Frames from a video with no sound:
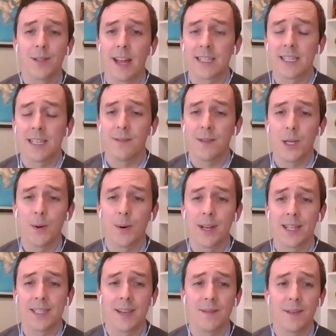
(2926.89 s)
and the legacy of the
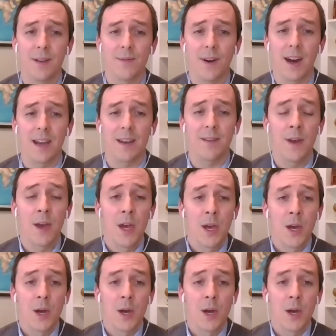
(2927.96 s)
UN at 75,